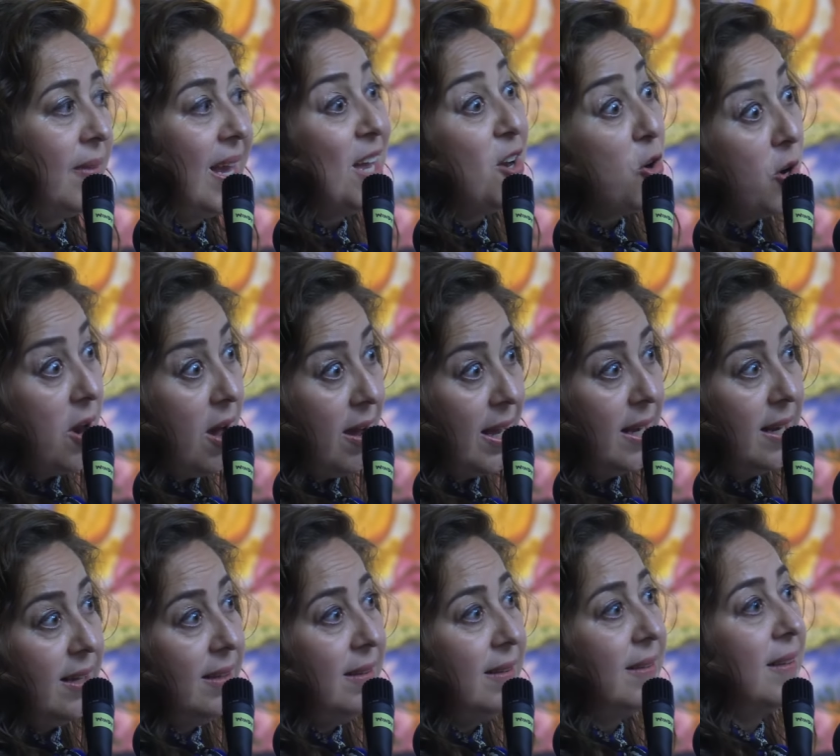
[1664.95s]
in her
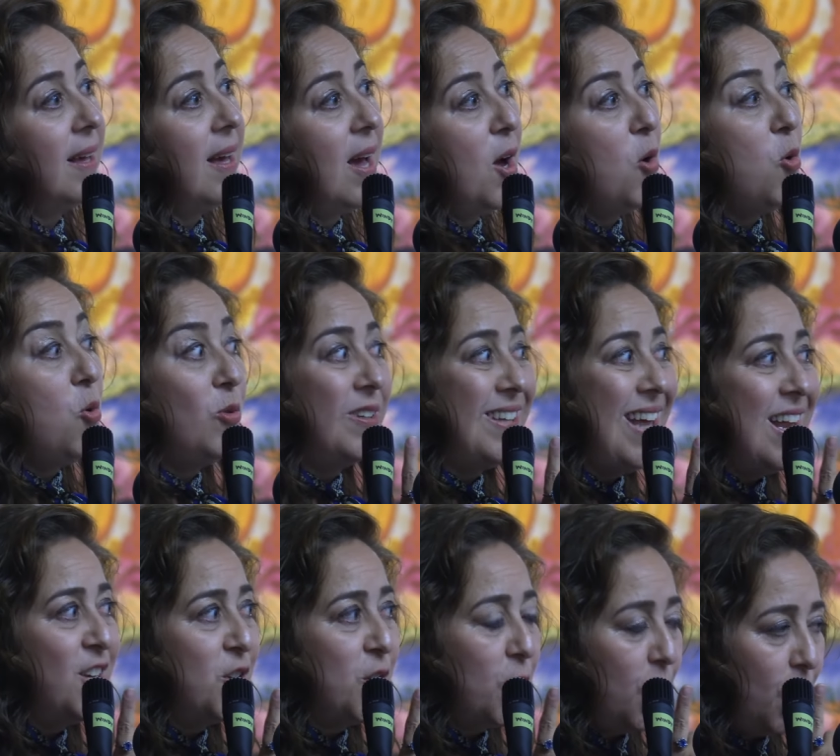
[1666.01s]
90s who said
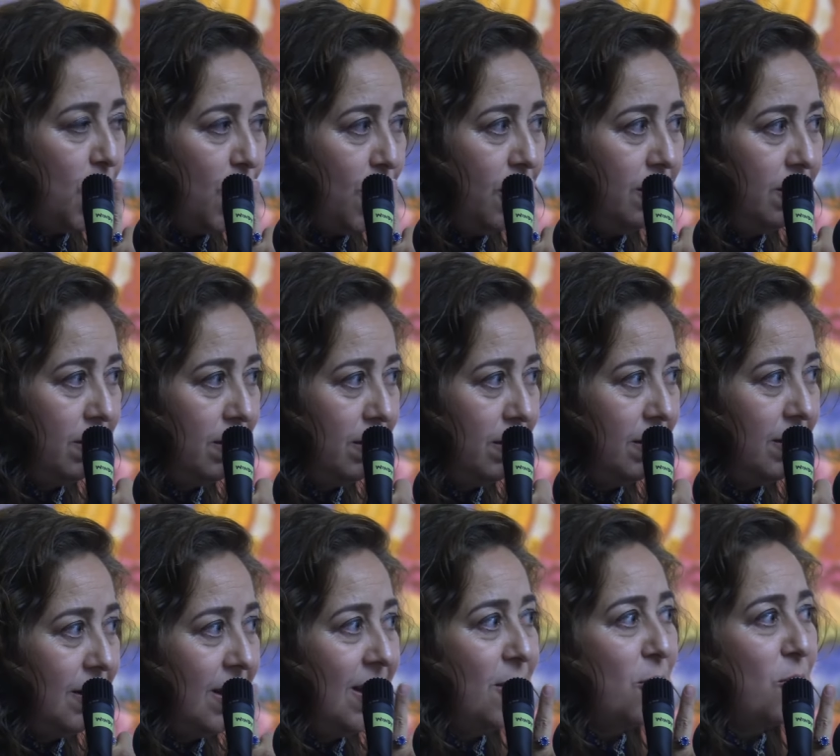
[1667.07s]
to her
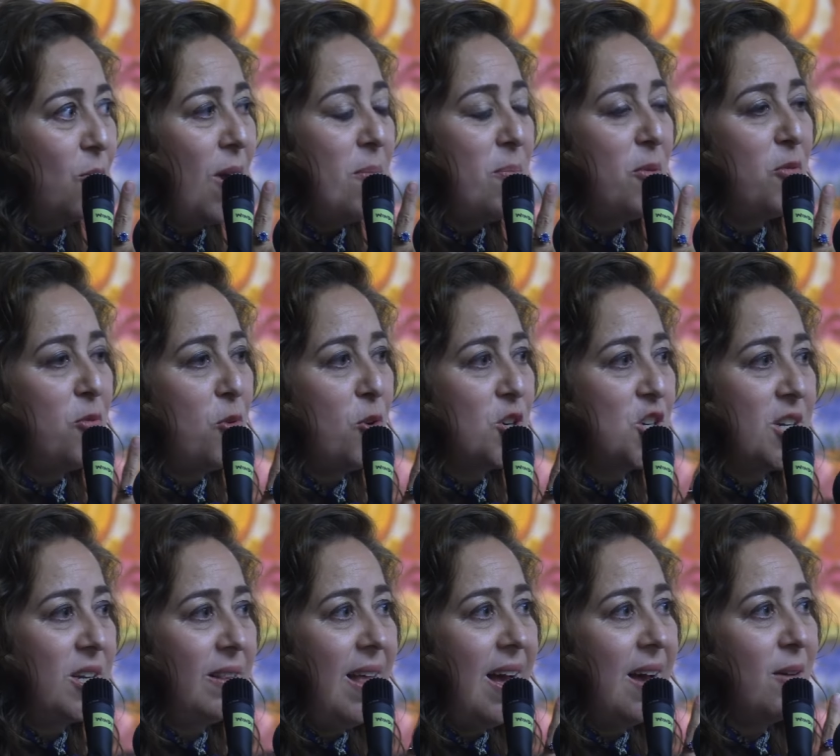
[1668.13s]
right before she
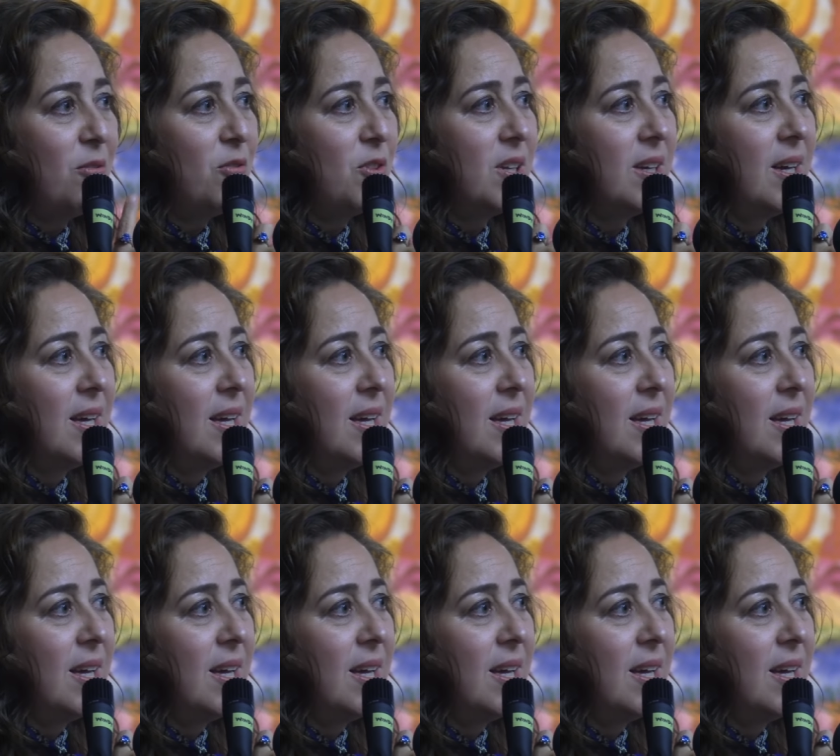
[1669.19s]
left,